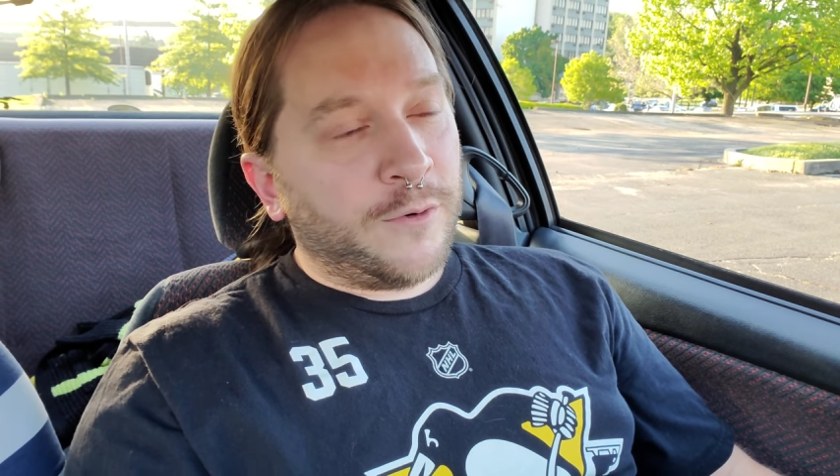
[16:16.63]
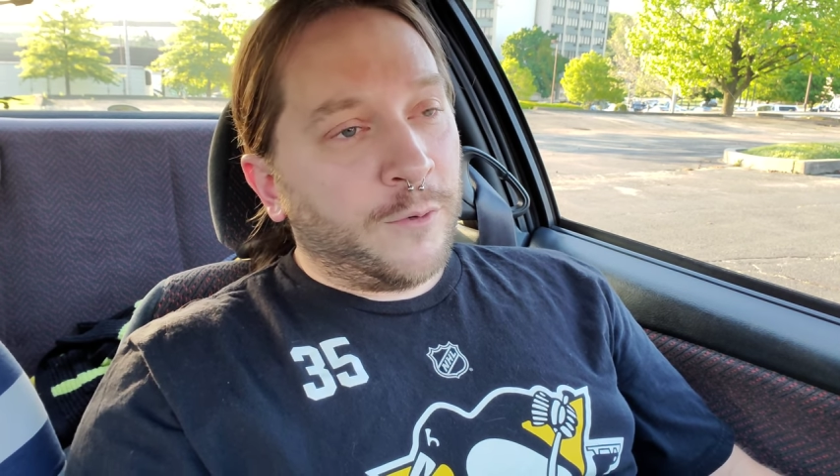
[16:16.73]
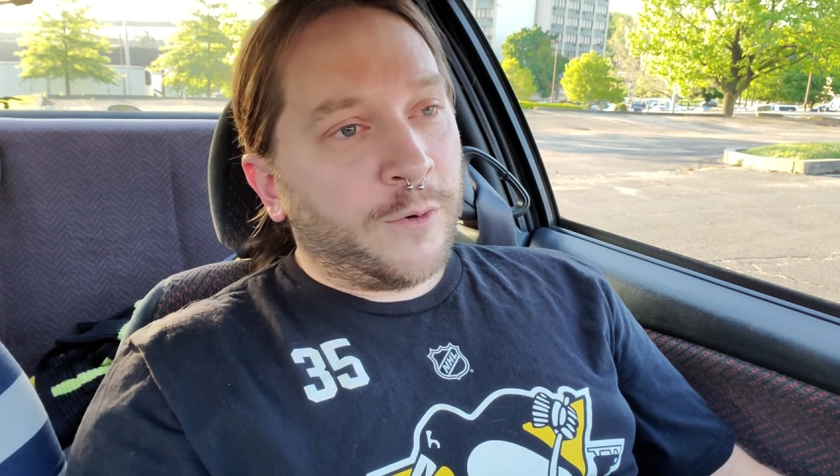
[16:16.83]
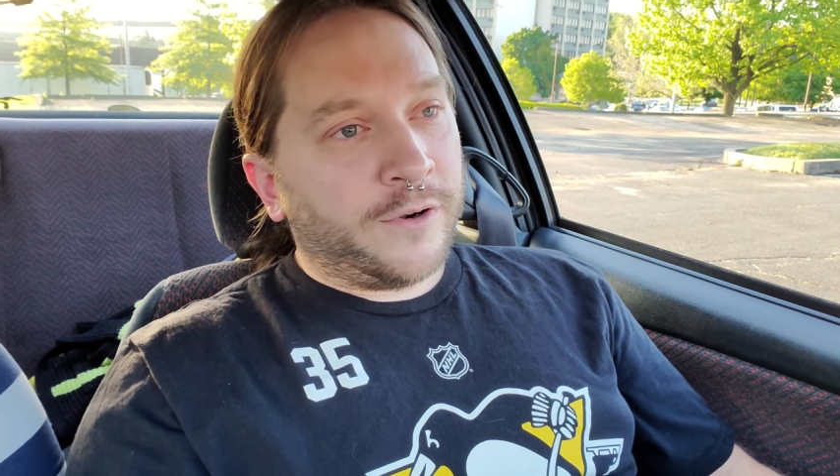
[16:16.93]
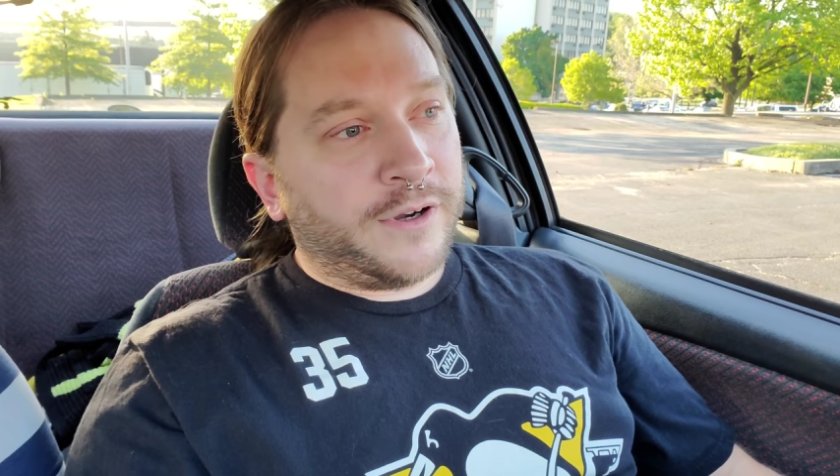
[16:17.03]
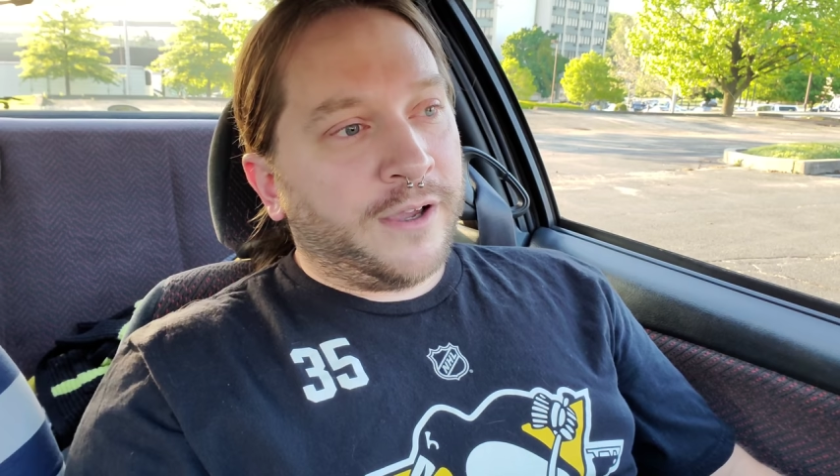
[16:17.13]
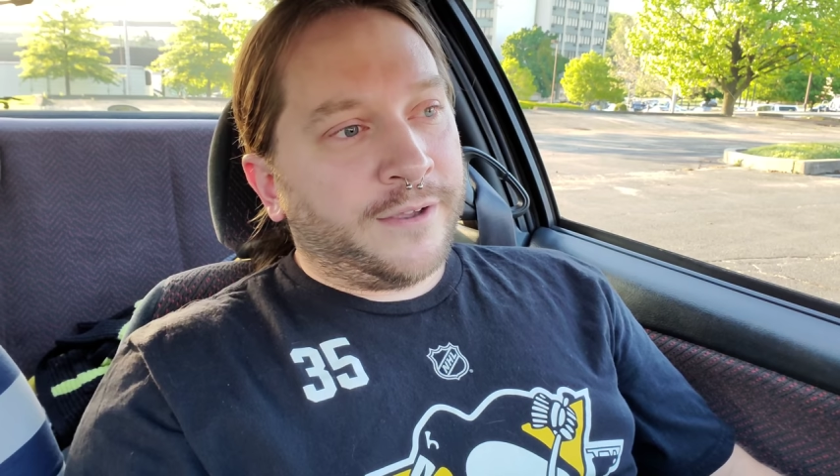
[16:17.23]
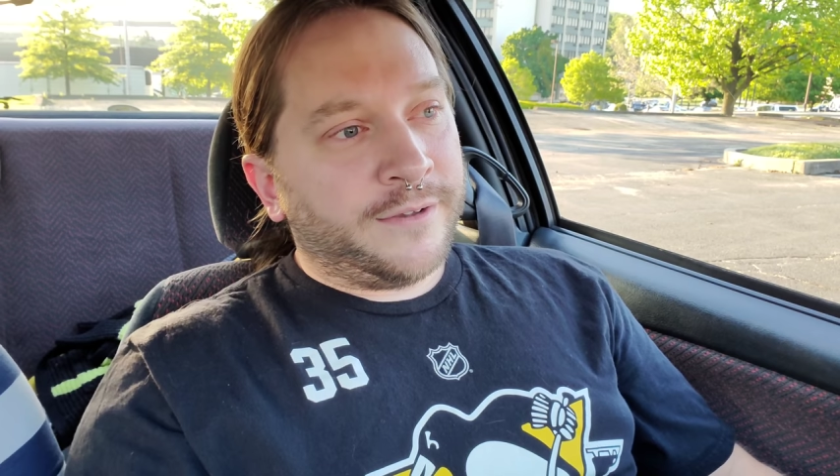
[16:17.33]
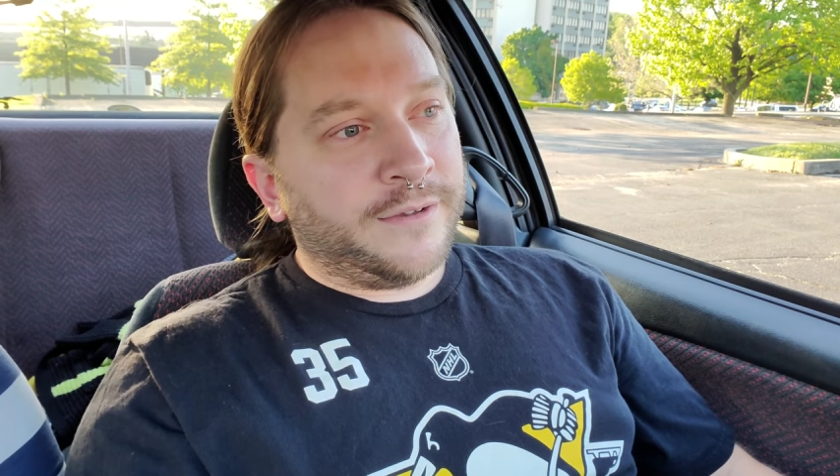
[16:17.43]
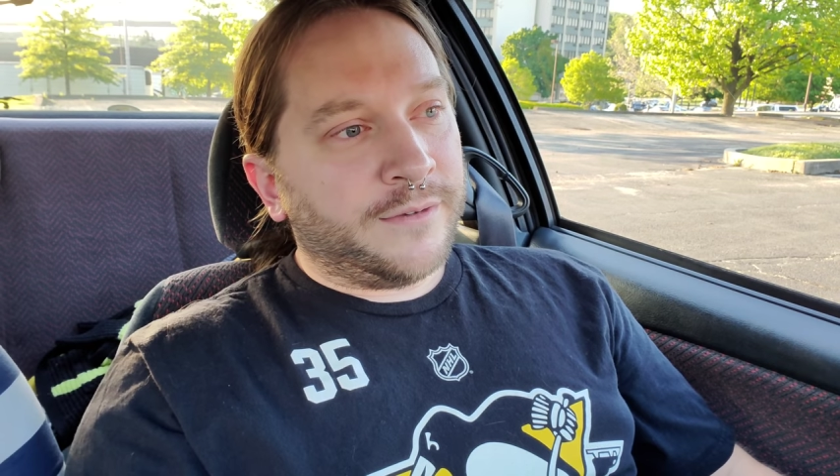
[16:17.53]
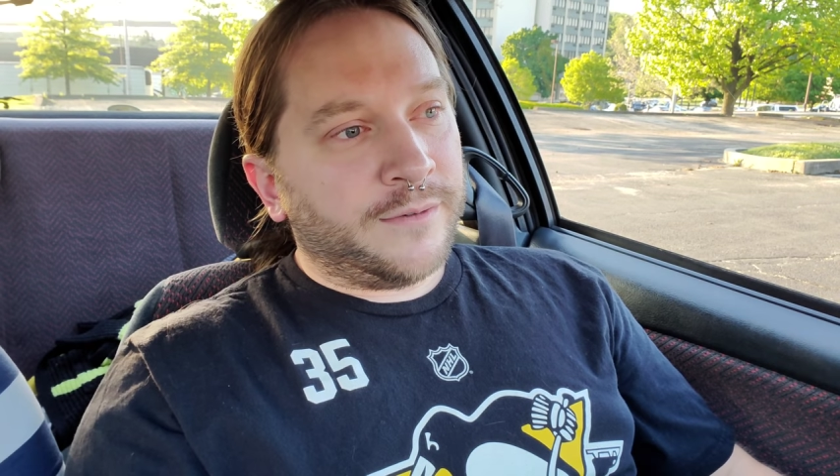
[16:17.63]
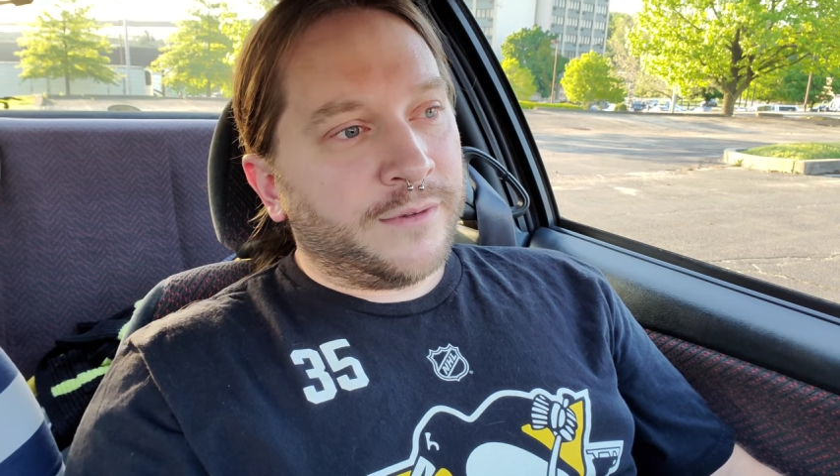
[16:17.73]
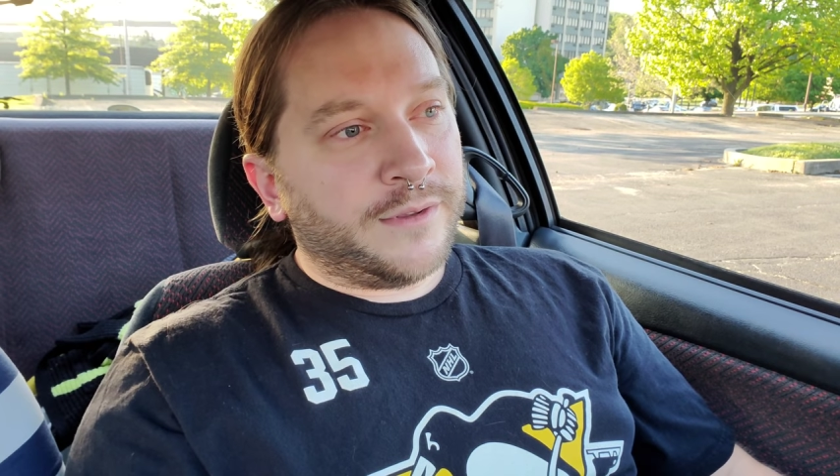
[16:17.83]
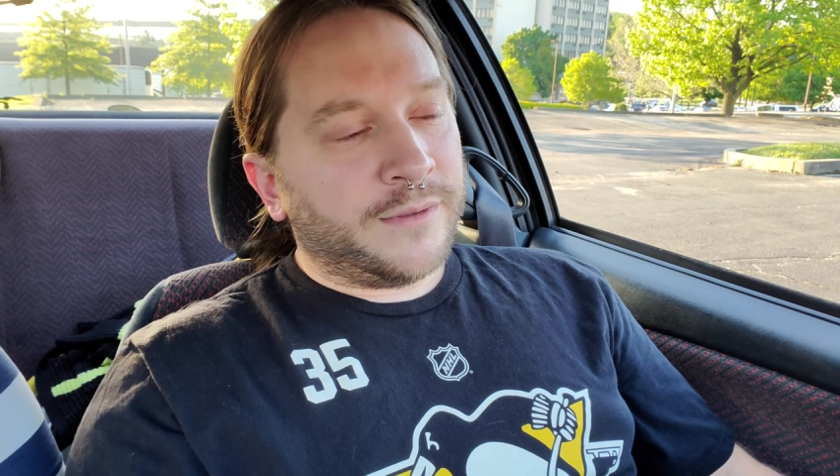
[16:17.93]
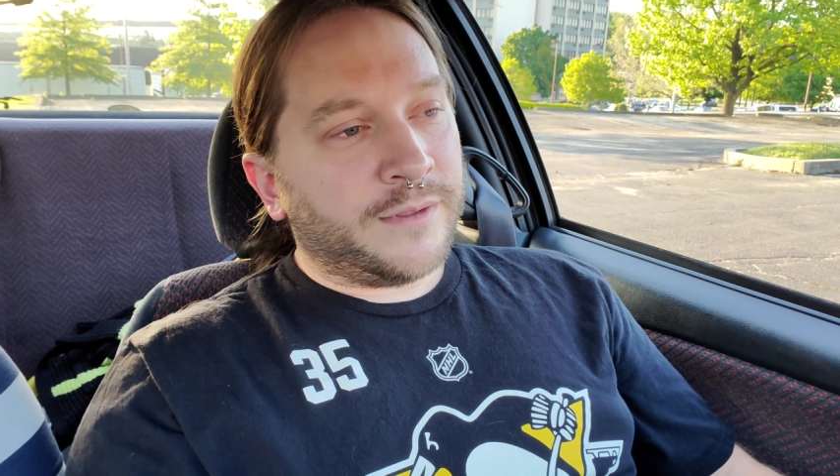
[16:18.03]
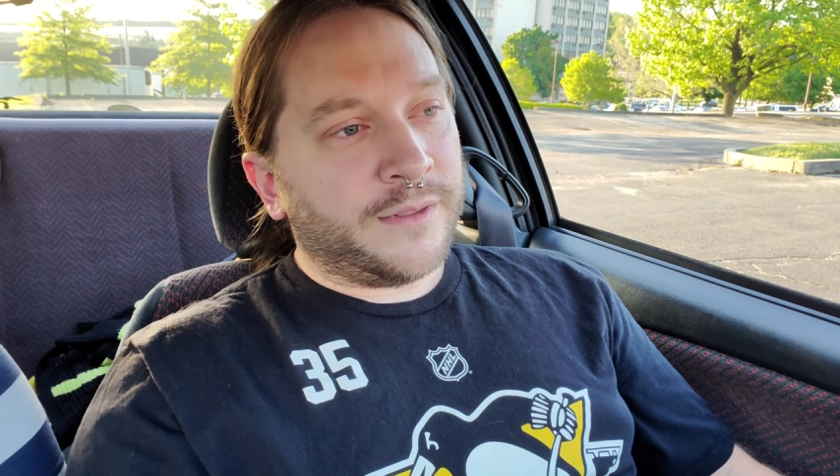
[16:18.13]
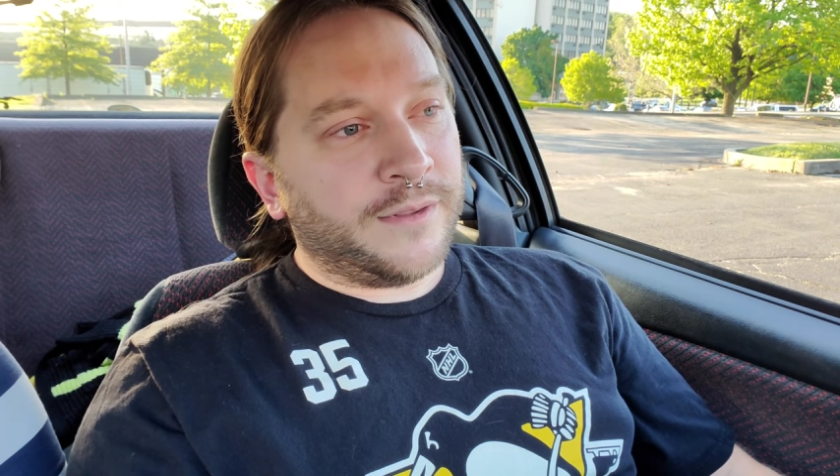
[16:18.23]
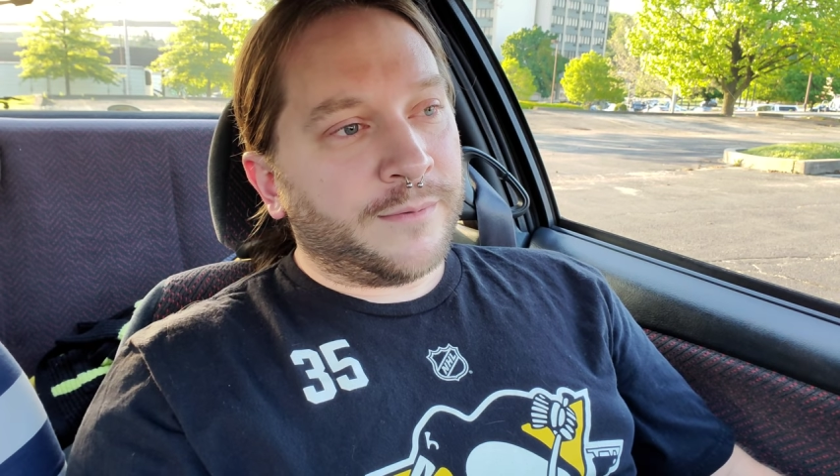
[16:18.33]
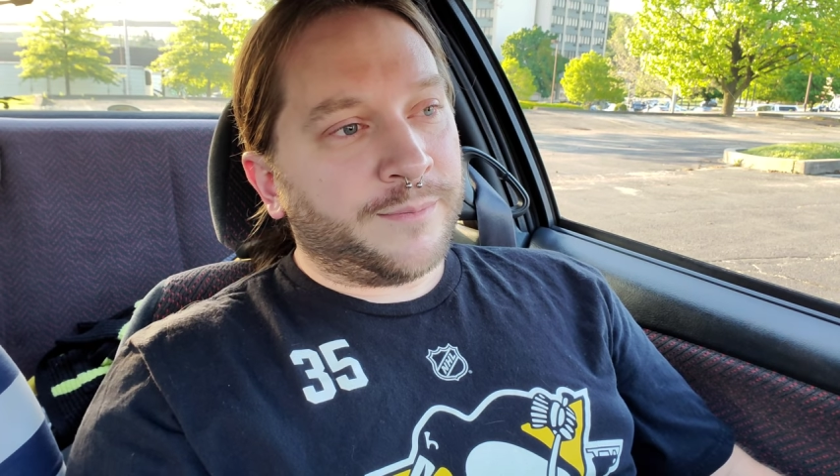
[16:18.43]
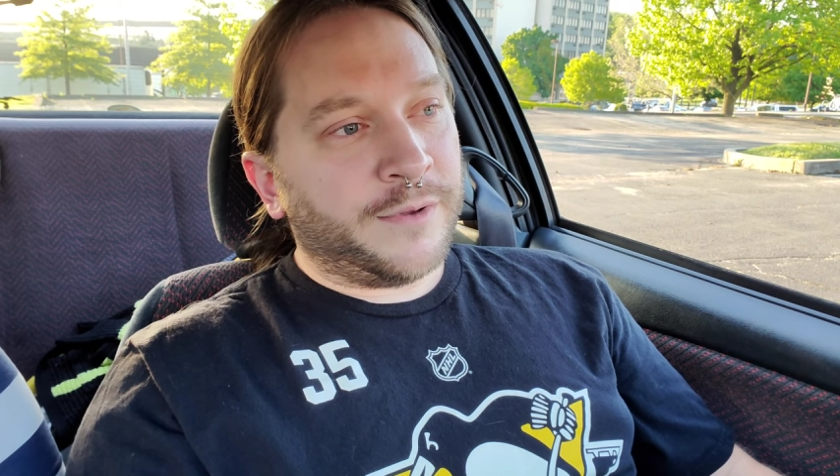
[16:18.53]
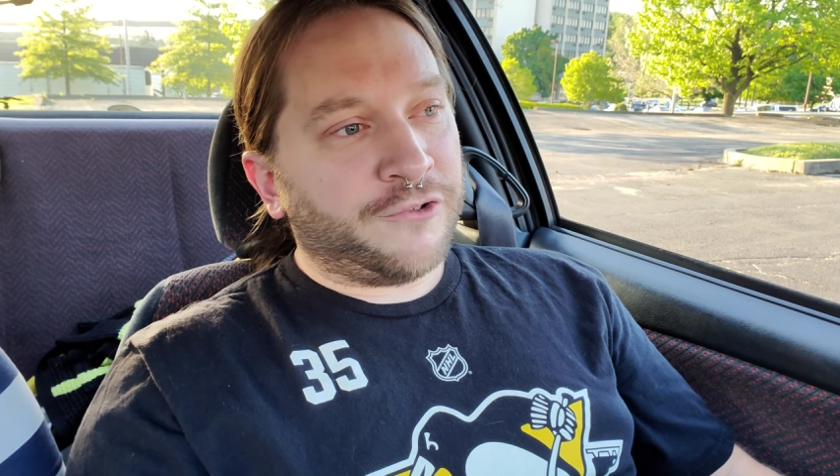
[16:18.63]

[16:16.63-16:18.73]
or uh Patrones.